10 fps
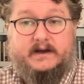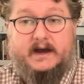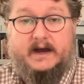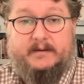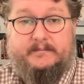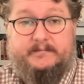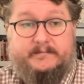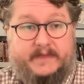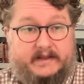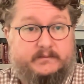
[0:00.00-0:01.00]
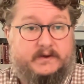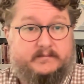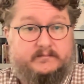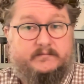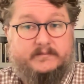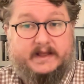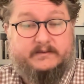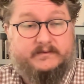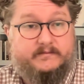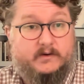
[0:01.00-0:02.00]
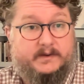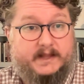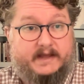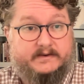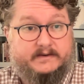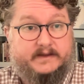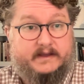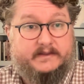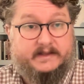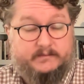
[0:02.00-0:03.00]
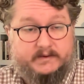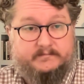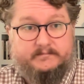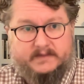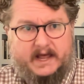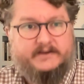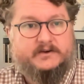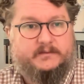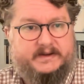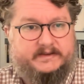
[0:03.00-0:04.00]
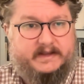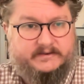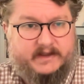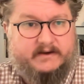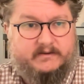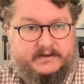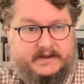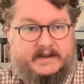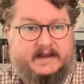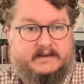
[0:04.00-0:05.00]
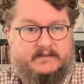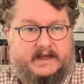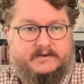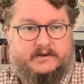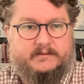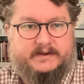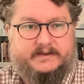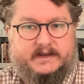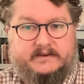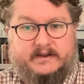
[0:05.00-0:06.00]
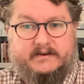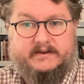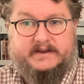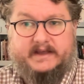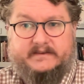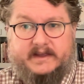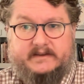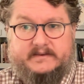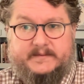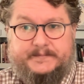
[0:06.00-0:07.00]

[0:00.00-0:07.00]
Um, that's what that's what formal logic tells. That's what logical reasoning general, deductive logical reasoning in general, tells us.